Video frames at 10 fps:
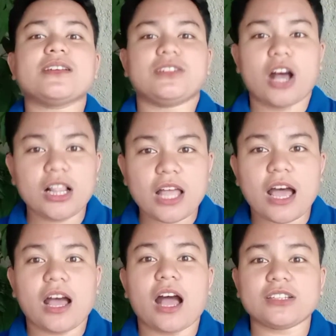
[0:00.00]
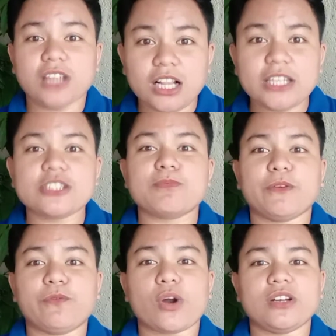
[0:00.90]
not acknowledged
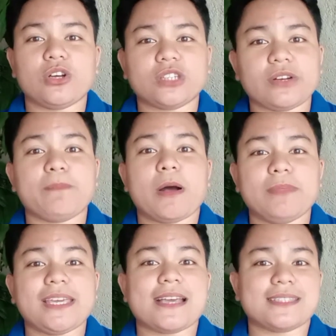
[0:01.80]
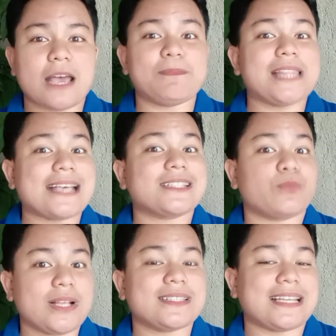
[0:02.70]
before a notary public except
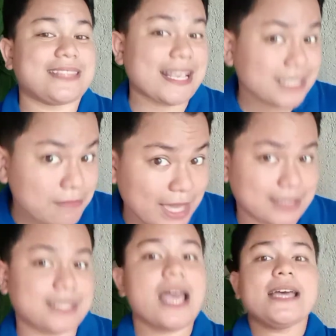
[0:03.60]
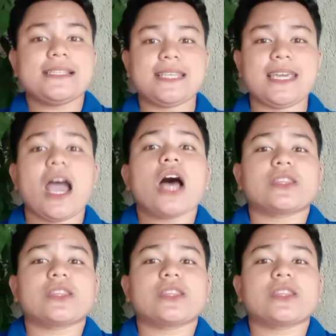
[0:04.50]
last wills and testaments. C.